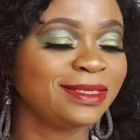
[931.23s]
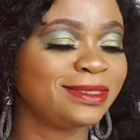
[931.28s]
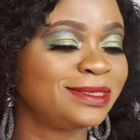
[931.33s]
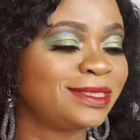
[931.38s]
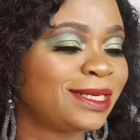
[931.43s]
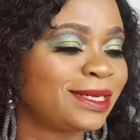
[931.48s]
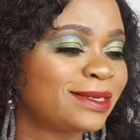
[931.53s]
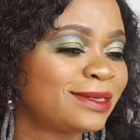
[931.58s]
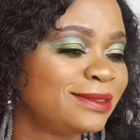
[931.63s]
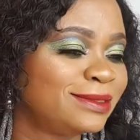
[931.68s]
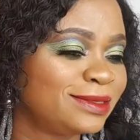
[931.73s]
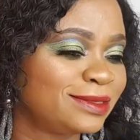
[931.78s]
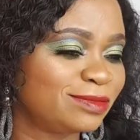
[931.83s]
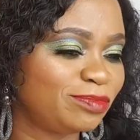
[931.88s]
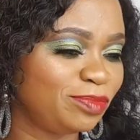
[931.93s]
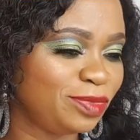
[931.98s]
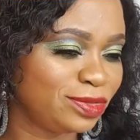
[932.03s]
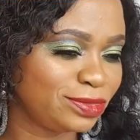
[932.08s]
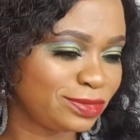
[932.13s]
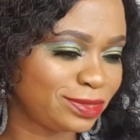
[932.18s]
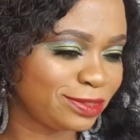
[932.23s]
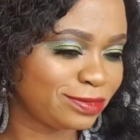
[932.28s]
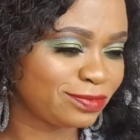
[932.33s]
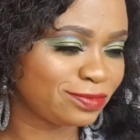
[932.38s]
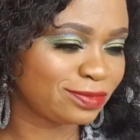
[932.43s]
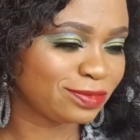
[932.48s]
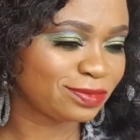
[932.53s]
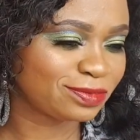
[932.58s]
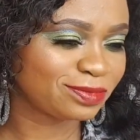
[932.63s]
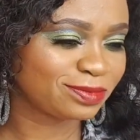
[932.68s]
Jackie is
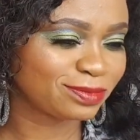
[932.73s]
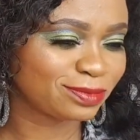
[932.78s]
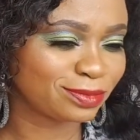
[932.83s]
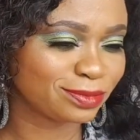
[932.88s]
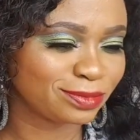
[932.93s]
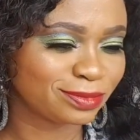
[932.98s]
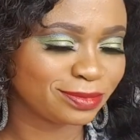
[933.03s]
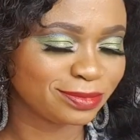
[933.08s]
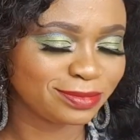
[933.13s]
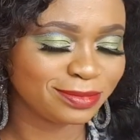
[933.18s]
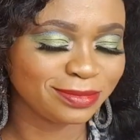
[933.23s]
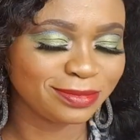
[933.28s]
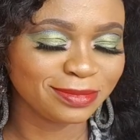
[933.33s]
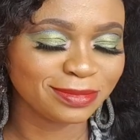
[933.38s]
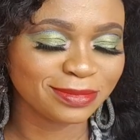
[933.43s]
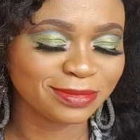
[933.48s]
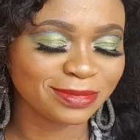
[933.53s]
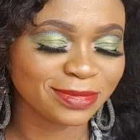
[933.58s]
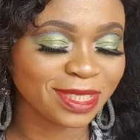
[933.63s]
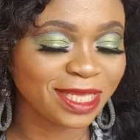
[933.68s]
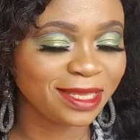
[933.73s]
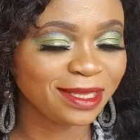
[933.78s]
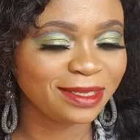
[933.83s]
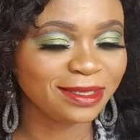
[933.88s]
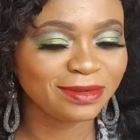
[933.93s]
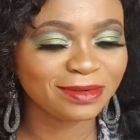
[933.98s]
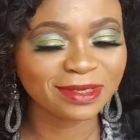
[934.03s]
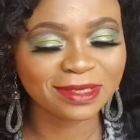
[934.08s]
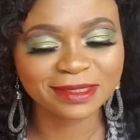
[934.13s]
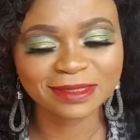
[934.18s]
beautiful.
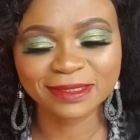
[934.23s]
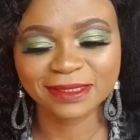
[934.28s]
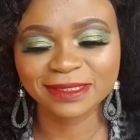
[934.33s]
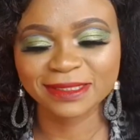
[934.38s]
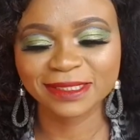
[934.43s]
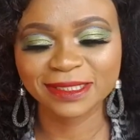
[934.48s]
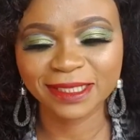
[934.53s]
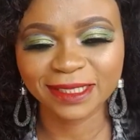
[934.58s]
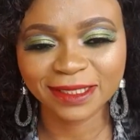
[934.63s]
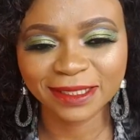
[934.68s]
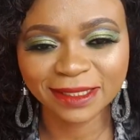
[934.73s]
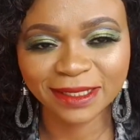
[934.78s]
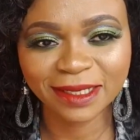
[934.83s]
You can see Jackie.